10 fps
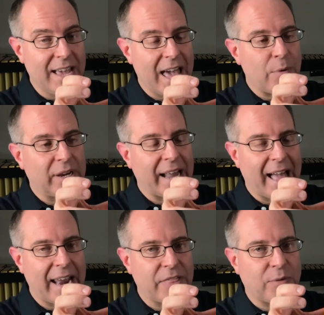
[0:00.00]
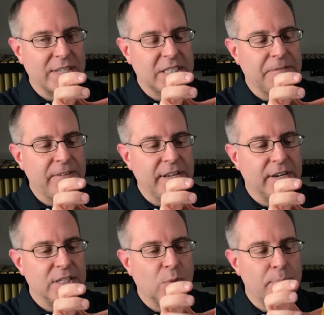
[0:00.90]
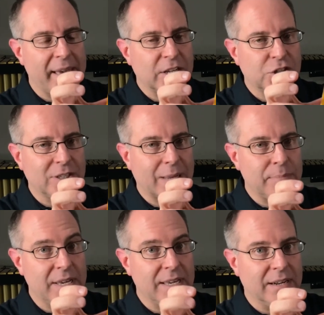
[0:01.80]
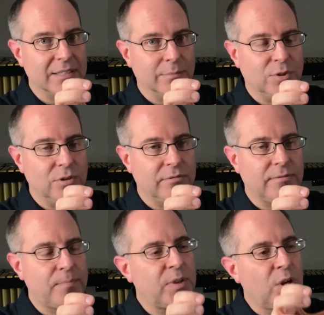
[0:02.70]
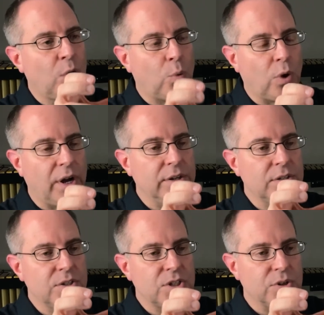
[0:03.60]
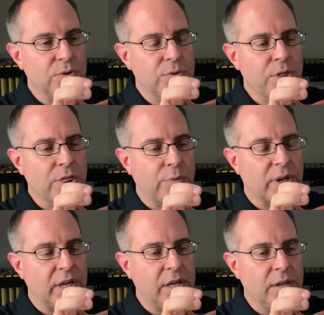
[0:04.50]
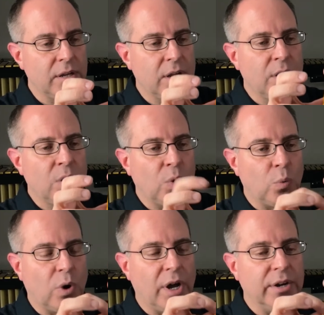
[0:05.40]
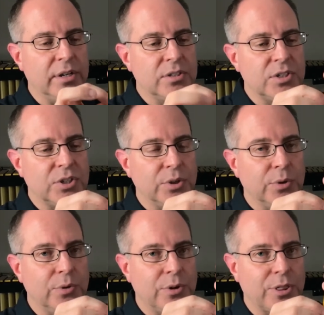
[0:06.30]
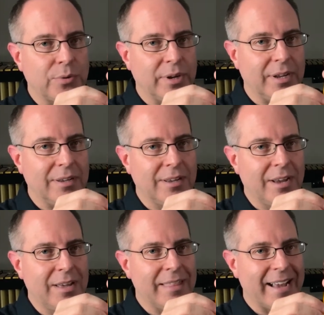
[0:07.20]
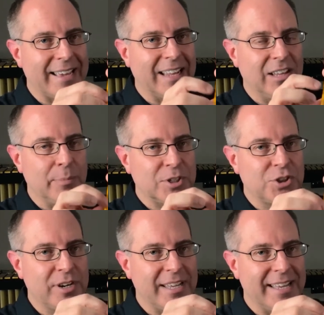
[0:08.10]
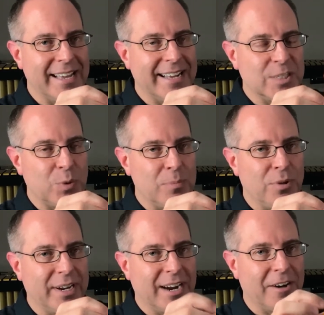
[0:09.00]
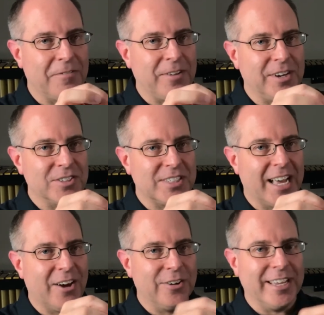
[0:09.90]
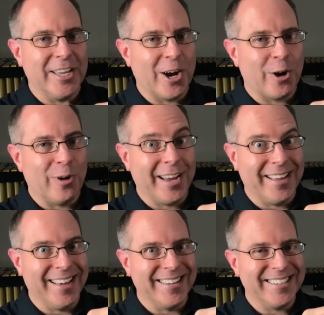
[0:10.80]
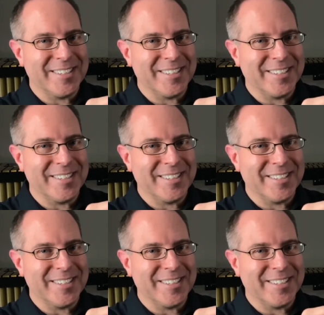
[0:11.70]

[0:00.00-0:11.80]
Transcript: And we're going to add on the rest of the fingers, making sure that pinky doesn't move. 1, 2, 3, 1, 2, 3. That can get a little bit tricky as we bring our fingers down in our right hand.